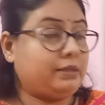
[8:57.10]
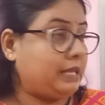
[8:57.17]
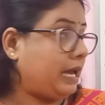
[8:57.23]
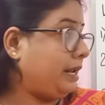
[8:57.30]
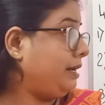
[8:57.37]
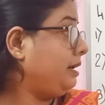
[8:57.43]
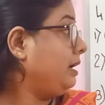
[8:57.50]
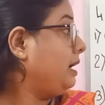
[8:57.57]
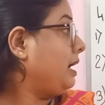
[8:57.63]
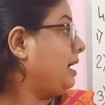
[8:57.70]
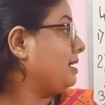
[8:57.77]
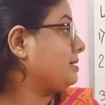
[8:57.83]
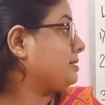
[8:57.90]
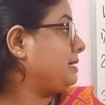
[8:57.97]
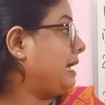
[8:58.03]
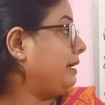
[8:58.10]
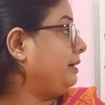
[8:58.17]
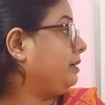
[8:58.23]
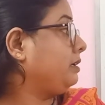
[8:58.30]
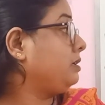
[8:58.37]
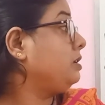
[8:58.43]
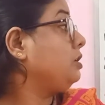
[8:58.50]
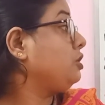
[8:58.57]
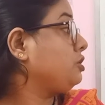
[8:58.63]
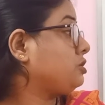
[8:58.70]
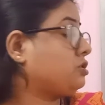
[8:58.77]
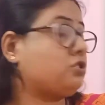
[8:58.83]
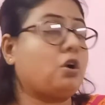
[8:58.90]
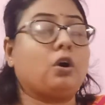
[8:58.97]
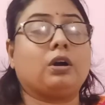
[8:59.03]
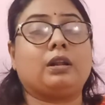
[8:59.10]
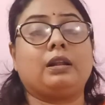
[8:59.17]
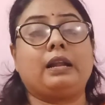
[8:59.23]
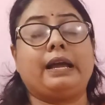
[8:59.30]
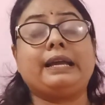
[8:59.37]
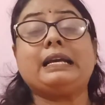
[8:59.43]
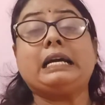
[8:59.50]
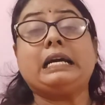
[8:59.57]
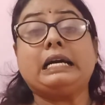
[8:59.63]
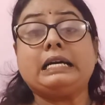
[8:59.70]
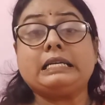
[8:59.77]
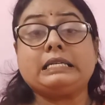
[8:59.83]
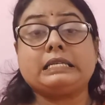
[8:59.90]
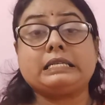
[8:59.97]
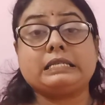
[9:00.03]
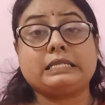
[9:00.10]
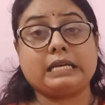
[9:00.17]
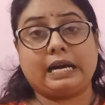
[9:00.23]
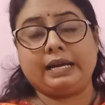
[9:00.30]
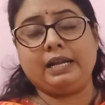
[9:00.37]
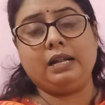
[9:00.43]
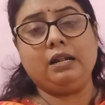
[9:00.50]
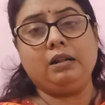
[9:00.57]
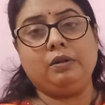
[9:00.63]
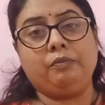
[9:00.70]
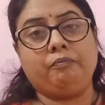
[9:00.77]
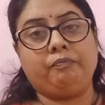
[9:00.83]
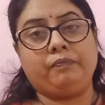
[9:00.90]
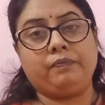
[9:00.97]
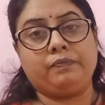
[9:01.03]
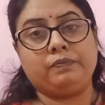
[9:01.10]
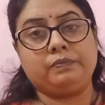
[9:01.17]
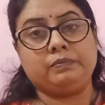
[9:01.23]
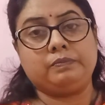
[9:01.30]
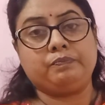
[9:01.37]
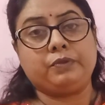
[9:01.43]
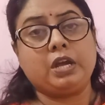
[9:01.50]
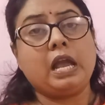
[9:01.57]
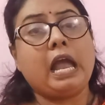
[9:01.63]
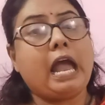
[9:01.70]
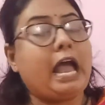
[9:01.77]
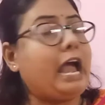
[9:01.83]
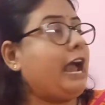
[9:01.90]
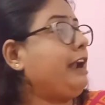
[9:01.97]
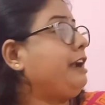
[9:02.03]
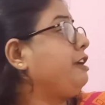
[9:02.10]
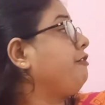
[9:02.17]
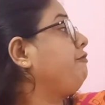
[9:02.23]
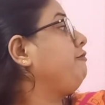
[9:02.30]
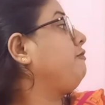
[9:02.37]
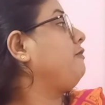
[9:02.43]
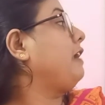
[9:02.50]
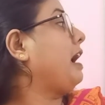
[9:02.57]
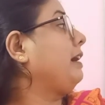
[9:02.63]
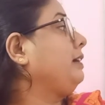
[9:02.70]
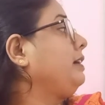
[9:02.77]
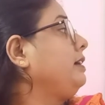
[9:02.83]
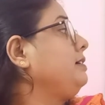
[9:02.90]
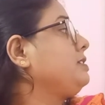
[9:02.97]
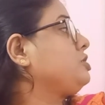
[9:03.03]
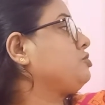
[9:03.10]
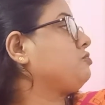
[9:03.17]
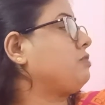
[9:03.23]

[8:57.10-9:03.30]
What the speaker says: Then a slender stalk-like style and a flattened